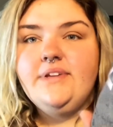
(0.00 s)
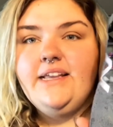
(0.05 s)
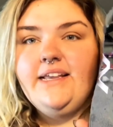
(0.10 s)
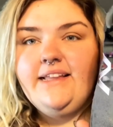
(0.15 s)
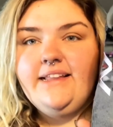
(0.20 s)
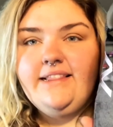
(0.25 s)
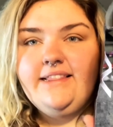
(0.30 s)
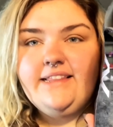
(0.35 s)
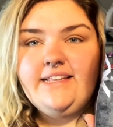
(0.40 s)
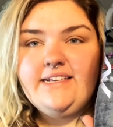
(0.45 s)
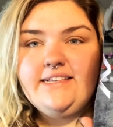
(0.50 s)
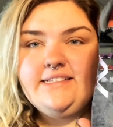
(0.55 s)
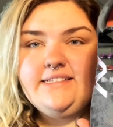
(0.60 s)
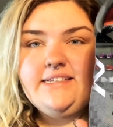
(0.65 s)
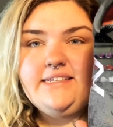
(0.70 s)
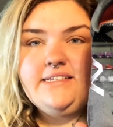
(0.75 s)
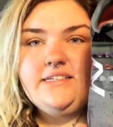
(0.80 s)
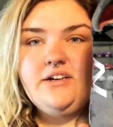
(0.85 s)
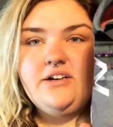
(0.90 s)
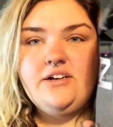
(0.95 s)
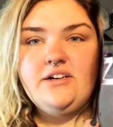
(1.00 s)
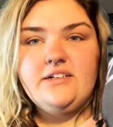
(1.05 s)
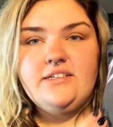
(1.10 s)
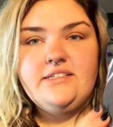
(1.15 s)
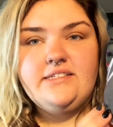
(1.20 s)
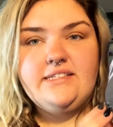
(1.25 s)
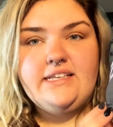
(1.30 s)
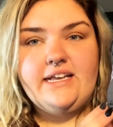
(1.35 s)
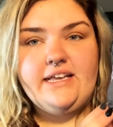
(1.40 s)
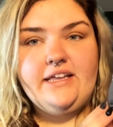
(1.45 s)
this is our
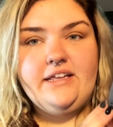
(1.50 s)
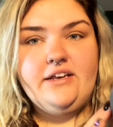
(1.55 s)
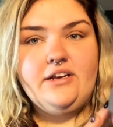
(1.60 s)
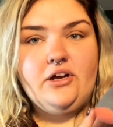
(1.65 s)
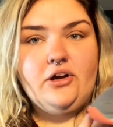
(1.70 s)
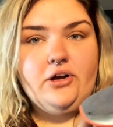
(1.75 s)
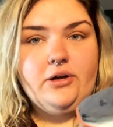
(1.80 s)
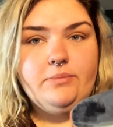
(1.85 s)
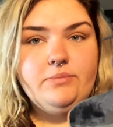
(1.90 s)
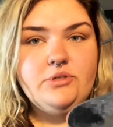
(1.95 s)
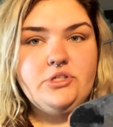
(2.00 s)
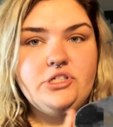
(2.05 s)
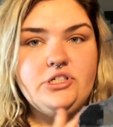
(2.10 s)
second option.